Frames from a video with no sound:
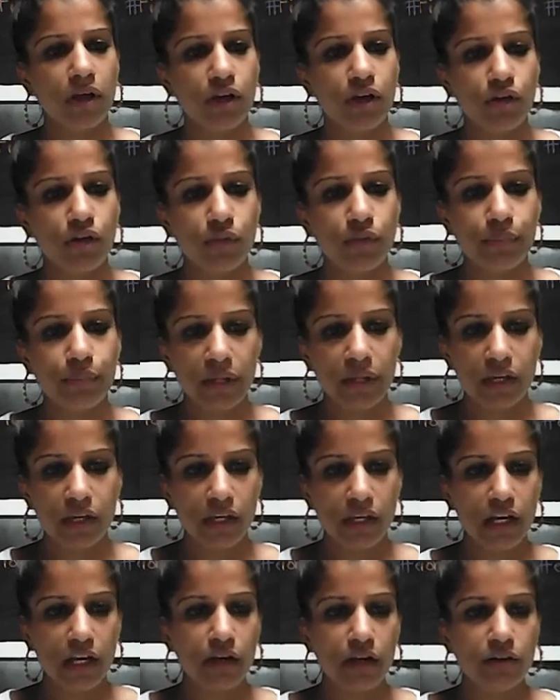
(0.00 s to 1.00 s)
It could be a
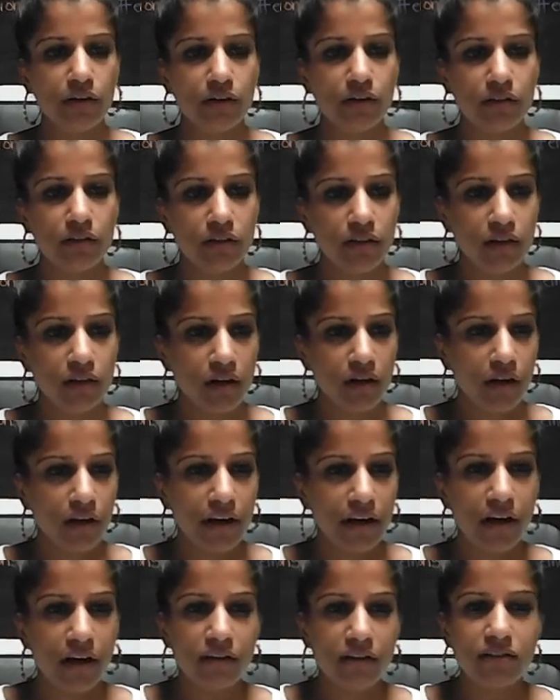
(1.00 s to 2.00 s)
yellow.
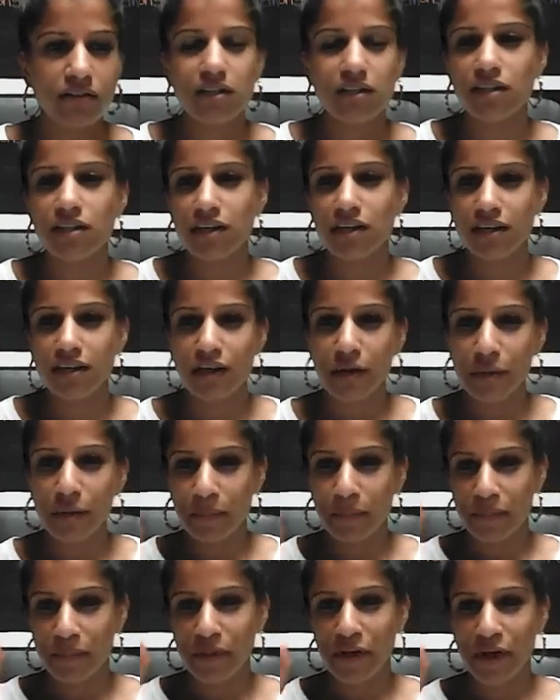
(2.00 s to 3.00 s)
I can't see
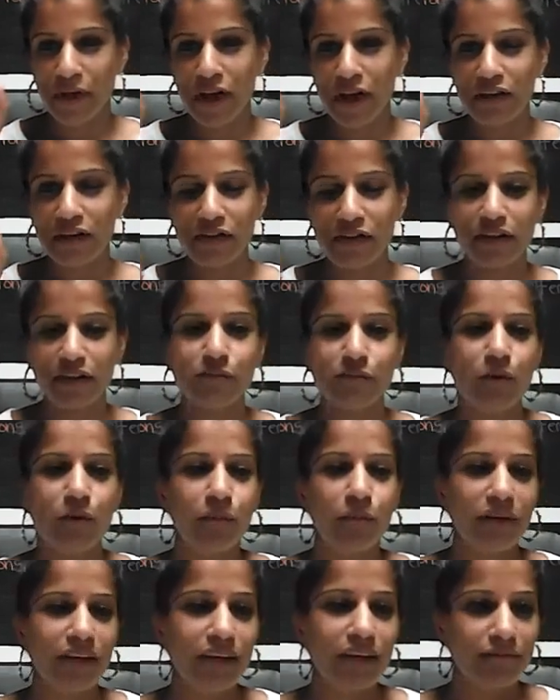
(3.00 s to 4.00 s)
the color things
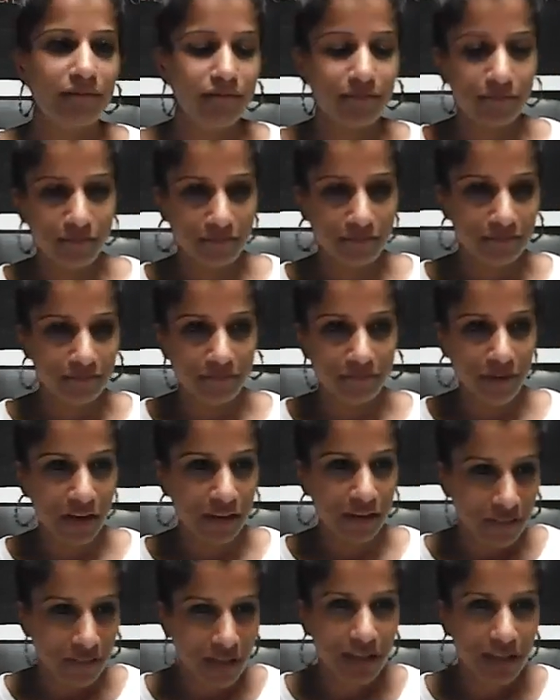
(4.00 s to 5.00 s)
properly. I
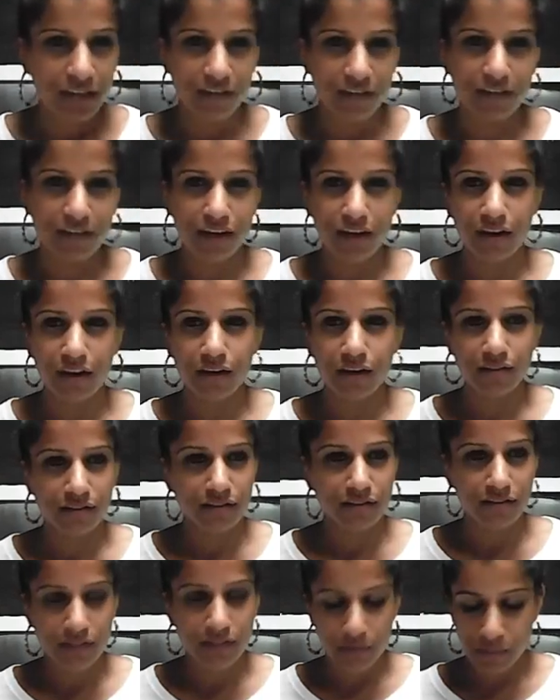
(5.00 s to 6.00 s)
think it's a yellow.
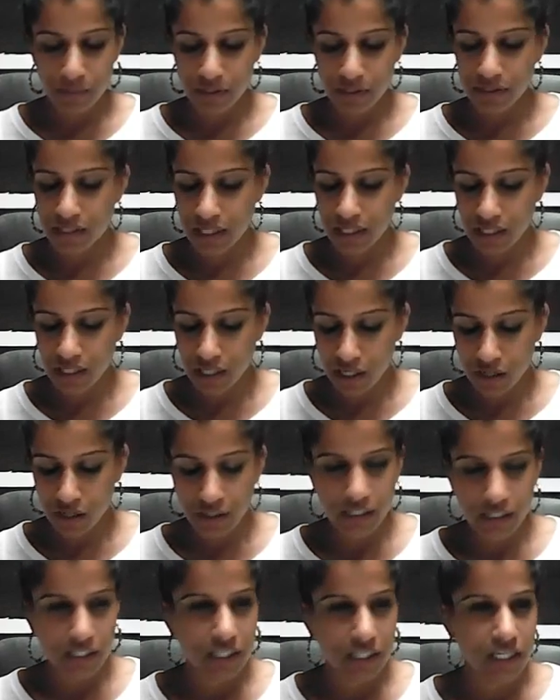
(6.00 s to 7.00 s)
So somebody said yellow.
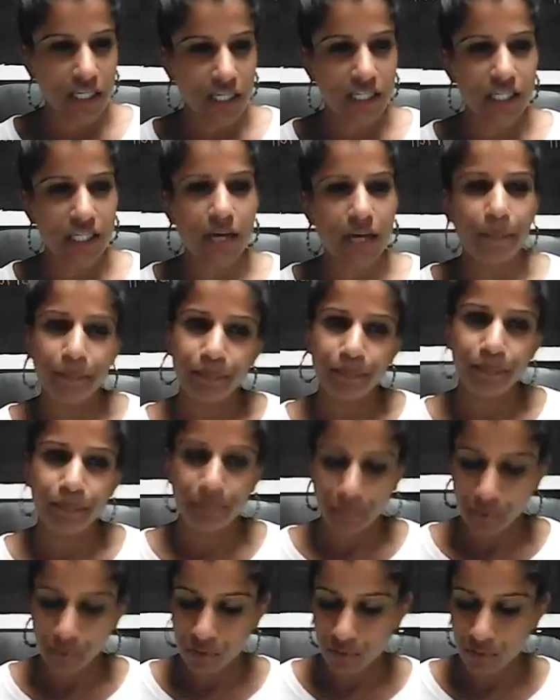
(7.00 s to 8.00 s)
It's Sanita,
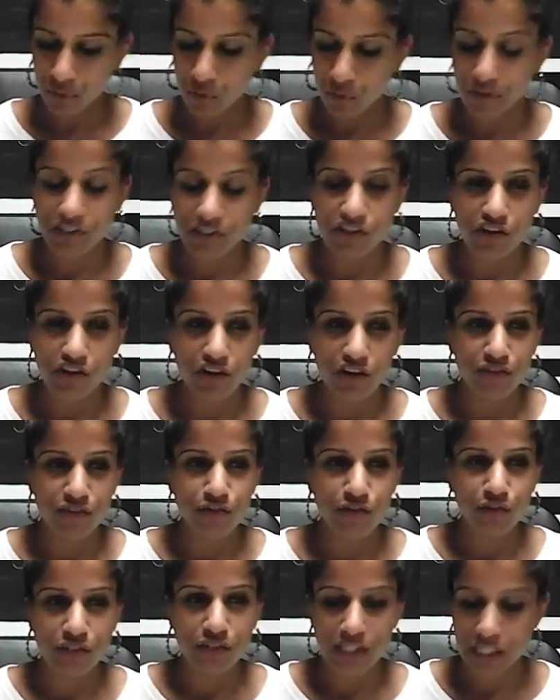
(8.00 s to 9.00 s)
or Ishani
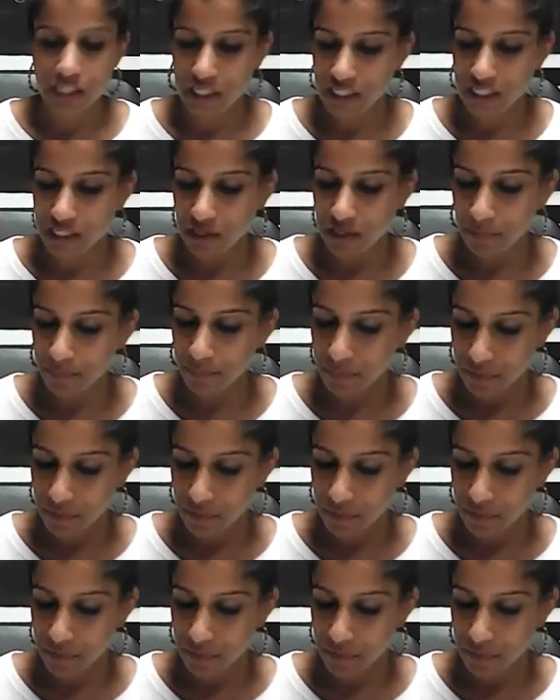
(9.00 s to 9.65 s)
for Sanita.